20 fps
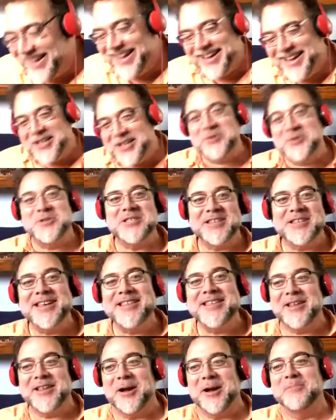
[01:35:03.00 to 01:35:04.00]
you
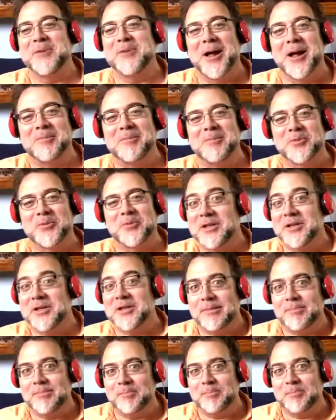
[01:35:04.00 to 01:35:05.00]
see that I'm not
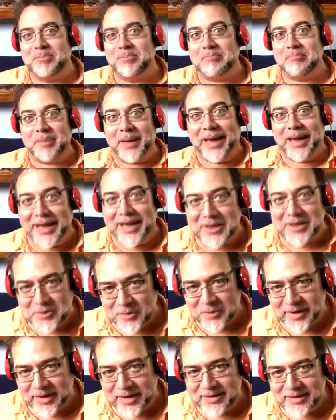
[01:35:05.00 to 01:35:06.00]
really
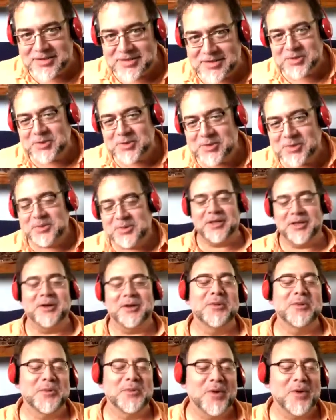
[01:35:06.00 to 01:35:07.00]
pandering to,
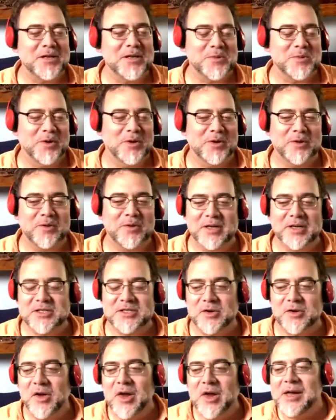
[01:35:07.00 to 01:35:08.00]
the Roswell crowd.
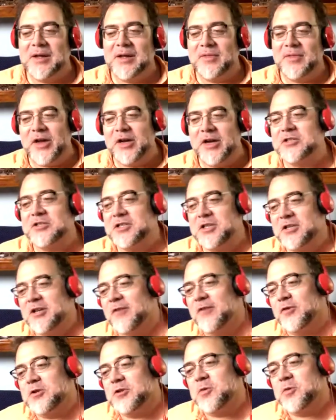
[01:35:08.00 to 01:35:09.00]
So there's the
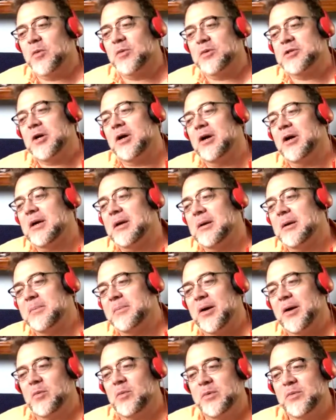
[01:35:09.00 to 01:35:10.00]
difference. What we're talking
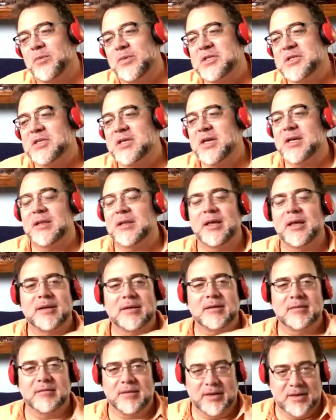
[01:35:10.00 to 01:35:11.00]
about when we say,
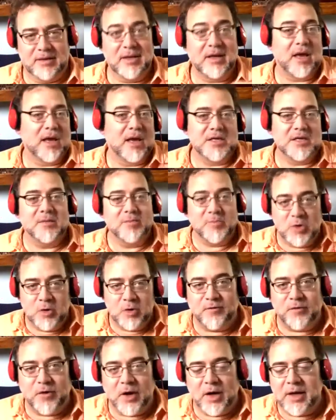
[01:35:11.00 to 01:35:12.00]
like in the case of
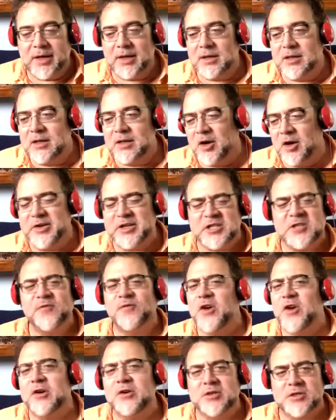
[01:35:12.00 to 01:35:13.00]
MUFON, and, it's
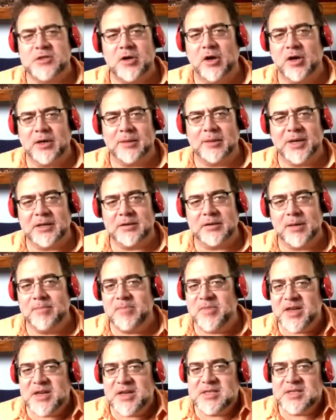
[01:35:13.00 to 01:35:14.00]
fair to talk about
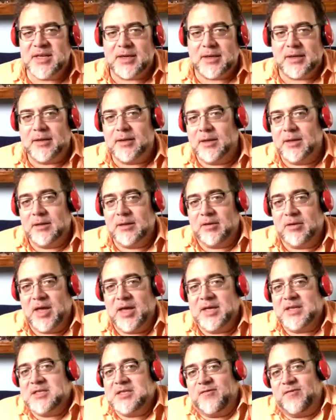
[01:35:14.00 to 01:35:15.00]
them. They did it.
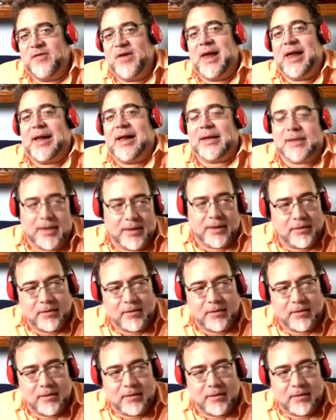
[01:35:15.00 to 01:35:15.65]
Okay. It's a fact.